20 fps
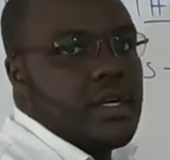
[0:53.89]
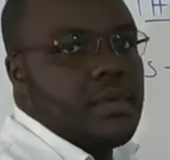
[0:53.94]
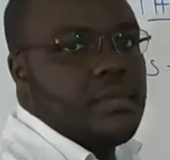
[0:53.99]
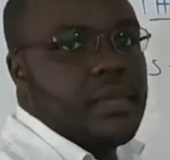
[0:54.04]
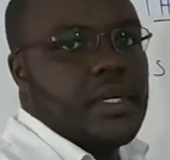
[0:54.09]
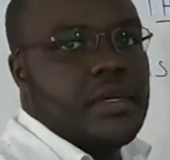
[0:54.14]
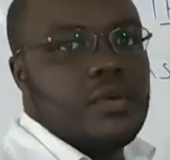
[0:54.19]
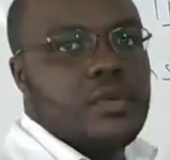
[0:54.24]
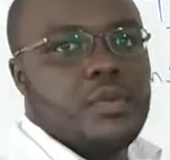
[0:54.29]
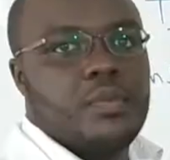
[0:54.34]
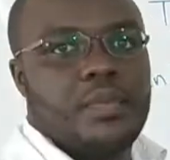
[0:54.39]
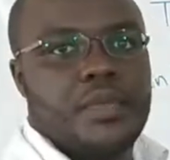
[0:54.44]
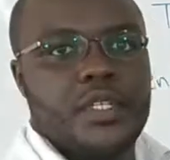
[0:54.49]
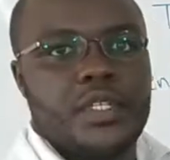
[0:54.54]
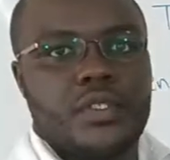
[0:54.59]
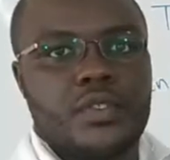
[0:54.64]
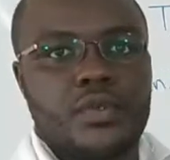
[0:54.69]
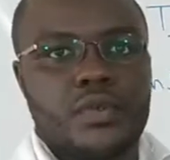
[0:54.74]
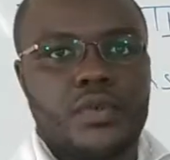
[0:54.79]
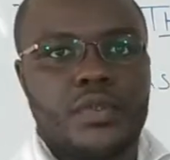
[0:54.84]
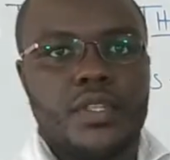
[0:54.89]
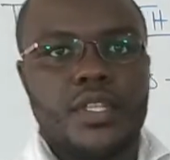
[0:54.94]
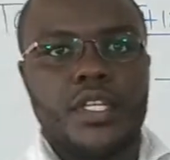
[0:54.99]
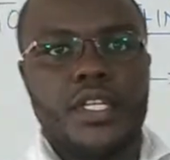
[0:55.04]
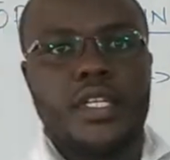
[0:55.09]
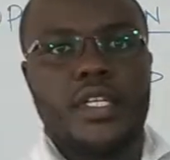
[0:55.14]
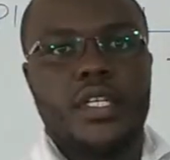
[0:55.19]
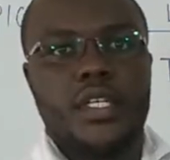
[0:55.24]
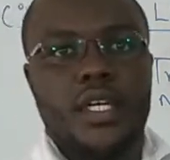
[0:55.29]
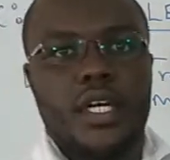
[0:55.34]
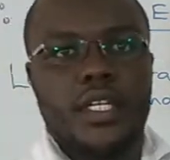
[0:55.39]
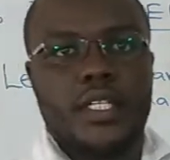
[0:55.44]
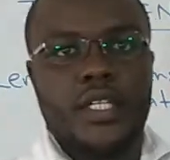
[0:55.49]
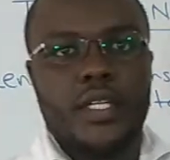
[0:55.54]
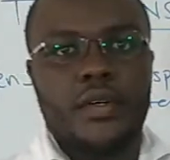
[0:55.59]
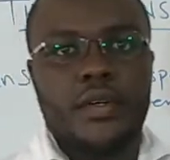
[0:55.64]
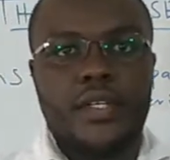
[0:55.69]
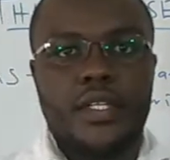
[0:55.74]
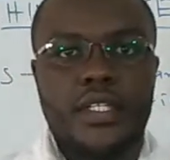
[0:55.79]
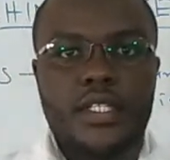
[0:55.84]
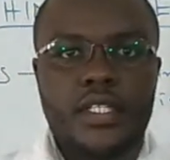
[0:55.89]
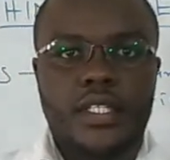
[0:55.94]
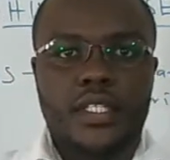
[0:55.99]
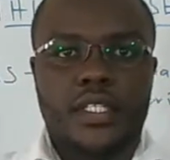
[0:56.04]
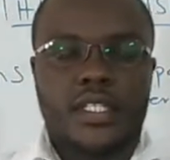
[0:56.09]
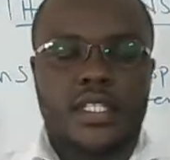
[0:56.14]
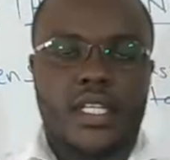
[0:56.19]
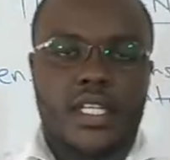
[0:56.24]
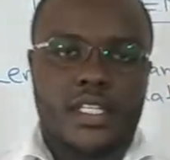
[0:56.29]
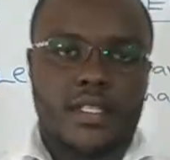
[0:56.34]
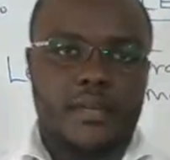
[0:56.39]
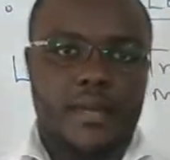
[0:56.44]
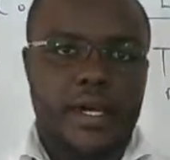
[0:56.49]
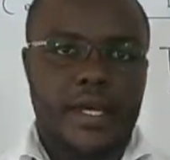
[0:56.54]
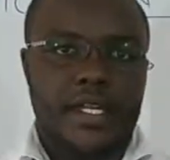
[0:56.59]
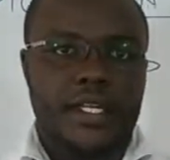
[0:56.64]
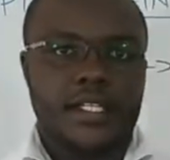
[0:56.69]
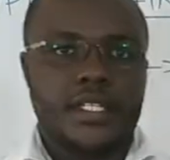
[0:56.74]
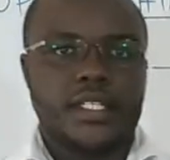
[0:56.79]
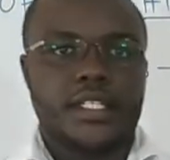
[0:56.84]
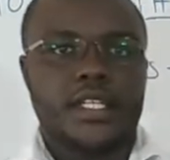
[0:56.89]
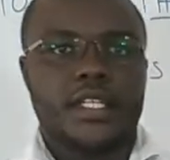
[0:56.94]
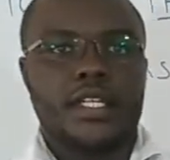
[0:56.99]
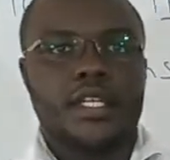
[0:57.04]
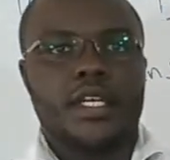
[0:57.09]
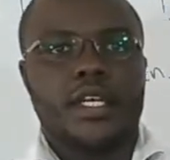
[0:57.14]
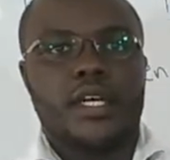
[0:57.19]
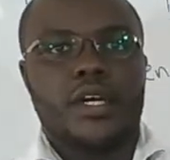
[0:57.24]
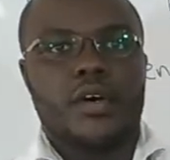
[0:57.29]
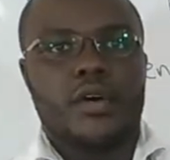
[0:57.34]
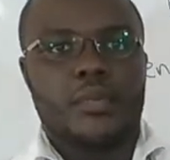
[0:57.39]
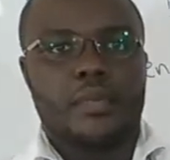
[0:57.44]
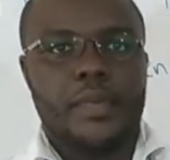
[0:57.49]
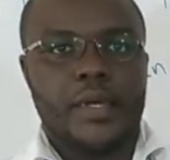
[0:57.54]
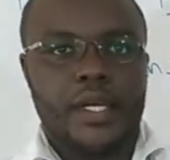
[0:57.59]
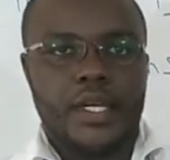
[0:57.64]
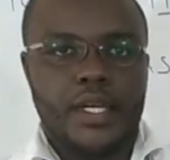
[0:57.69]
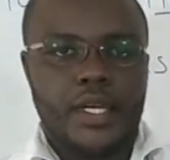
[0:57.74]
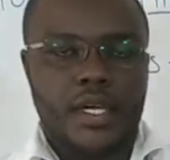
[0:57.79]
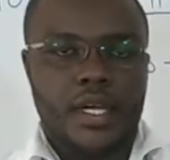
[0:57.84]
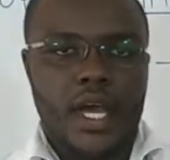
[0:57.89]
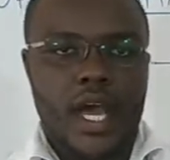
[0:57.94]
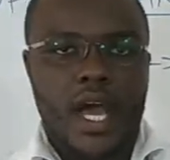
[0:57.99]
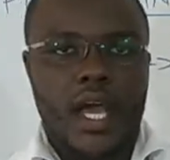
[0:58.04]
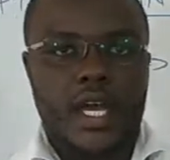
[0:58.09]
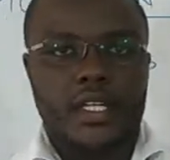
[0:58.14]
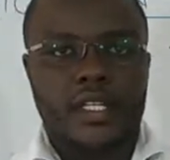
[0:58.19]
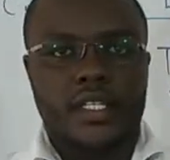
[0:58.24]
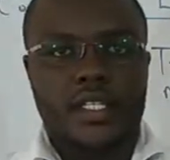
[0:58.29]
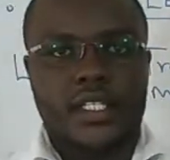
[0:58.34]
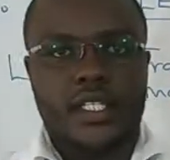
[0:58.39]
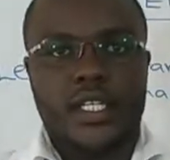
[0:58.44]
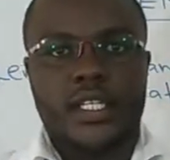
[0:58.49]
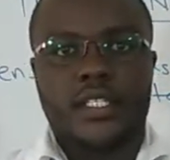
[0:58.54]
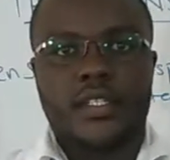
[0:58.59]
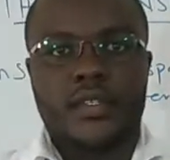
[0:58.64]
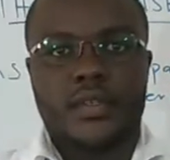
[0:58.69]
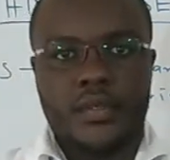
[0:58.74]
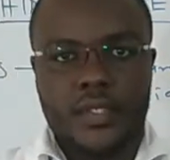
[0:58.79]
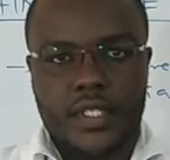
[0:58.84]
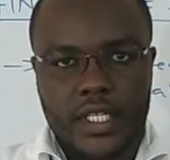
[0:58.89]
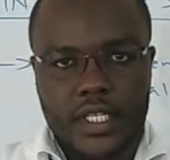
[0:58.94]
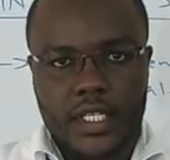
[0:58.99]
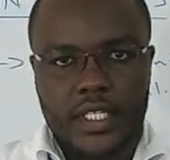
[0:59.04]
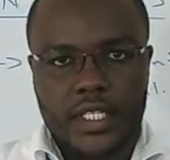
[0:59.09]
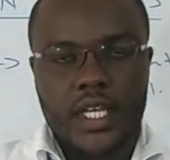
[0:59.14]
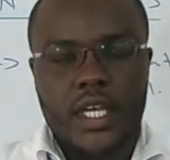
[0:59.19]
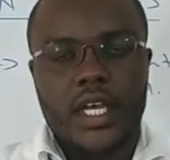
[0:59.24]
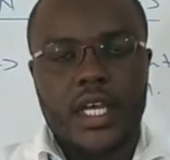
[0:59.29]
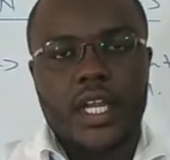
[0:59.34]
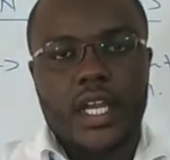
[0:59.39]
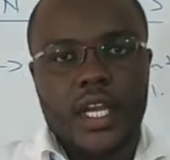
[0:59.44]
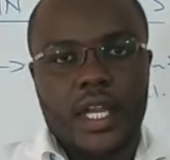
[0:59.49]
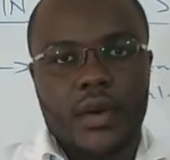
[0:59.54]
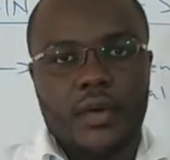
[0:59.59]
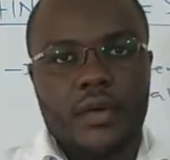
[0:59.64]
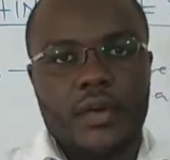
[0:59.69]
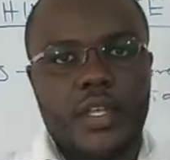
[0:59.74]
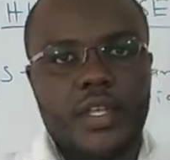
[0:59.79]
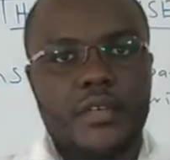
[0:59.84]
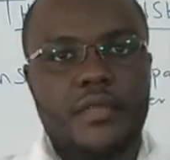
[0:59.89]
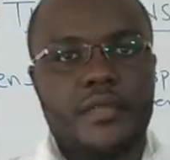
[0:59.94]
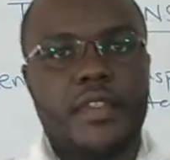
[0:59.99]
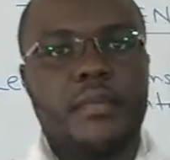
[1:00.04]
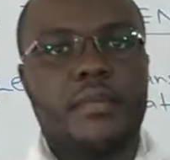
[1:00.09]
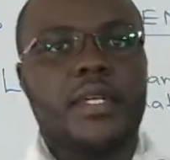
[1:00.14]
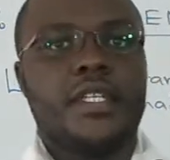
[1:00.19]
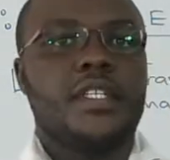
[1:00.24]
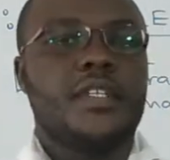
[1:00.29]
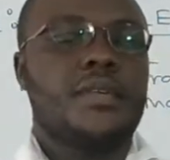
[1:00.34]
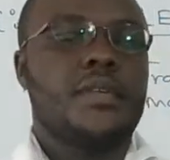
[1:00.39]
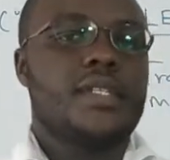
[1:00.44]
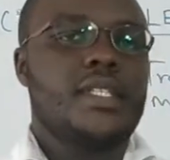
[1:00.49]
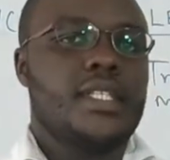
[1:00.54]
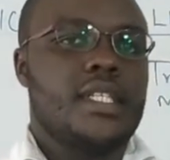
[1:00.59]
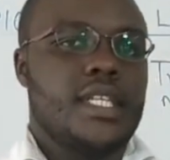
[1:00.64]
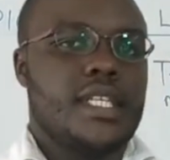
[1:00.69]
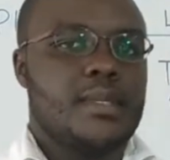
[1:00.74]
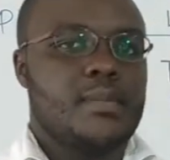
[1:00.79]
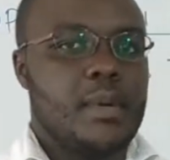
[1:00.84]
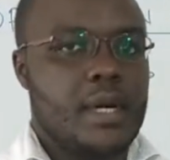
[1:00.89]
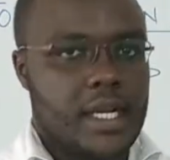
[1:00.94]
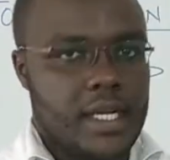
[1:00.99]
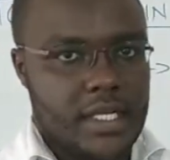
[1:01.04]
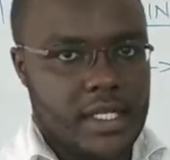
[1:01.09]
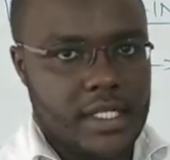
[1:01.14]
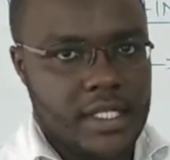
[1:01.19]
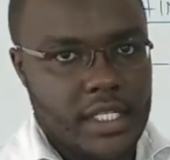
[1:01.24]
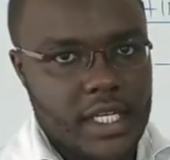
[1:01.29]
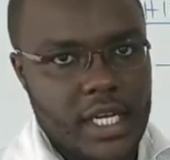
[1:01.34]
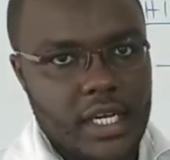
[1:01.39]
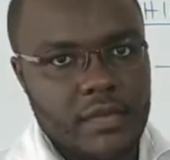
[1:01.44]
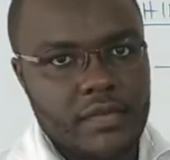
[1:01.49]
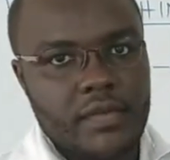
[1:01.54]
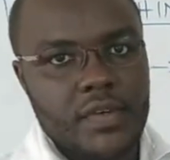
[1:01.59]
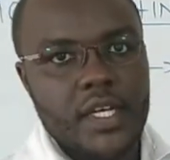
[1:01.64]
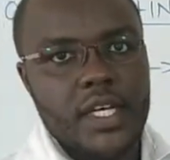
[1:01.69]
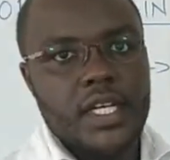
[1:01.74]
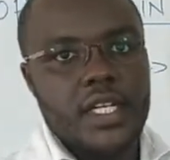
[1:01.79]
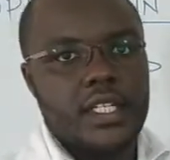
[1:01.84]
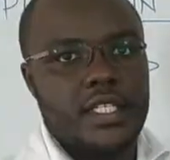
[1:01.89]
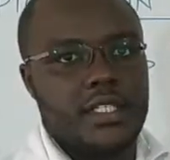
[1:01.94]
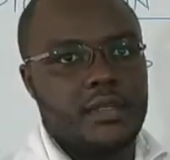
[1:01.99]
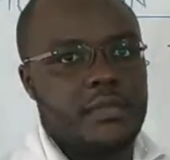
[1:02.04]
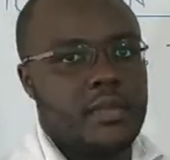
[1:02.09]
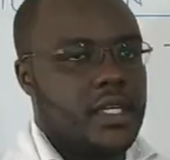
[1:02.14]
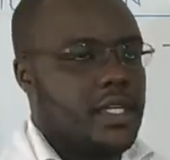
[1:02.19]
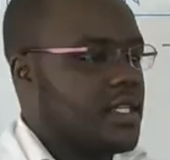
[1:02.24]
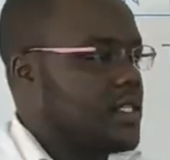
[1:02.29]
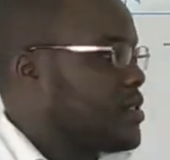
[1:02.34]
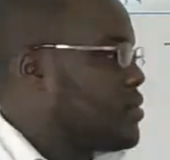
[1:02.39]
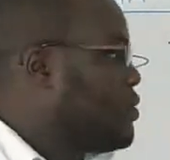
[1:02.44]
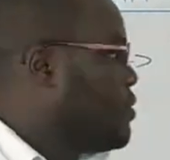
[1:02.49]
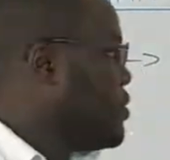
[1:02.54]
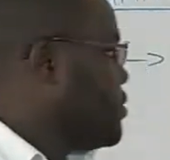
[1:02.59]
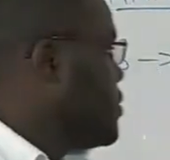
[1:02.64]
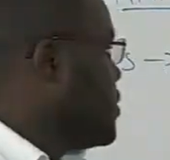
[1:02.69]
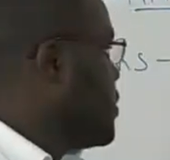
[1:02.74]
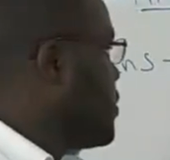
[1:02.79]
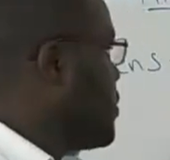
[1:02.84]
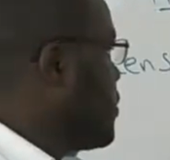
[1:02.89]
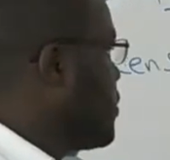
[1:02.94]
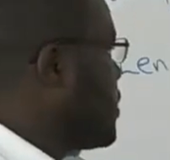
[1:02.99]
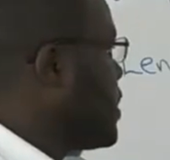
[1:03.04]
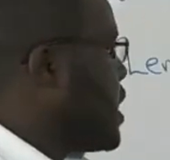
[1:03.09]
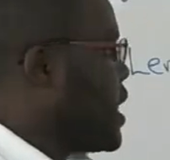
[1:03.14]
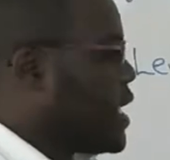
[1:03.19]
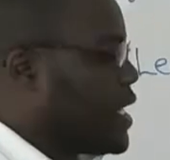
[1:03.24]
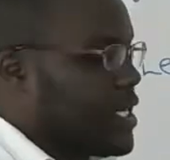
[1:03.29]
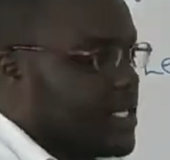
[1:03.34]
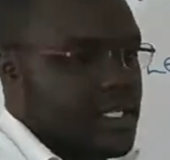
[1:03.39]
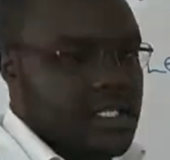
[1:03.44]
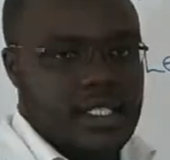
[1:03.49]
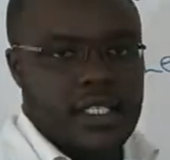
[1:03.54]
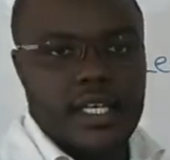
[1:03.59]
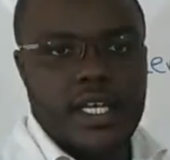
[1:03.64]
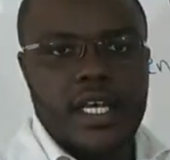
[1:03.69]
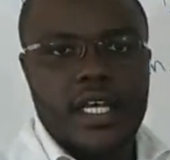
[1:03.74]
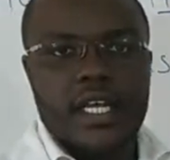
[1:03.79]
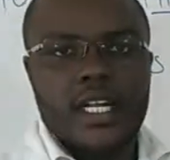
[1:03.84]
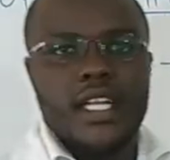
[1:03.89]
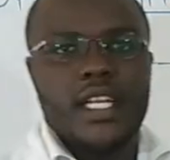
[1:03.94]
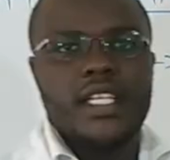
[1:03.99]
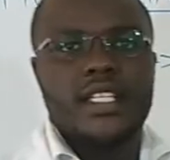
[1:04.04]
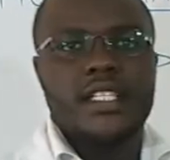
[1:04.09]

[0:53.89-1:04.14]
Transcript: be grouped into three categories: transparent, opaque, and translucent. Now, if the material is transparent enough, it makes what we call a lens. Lens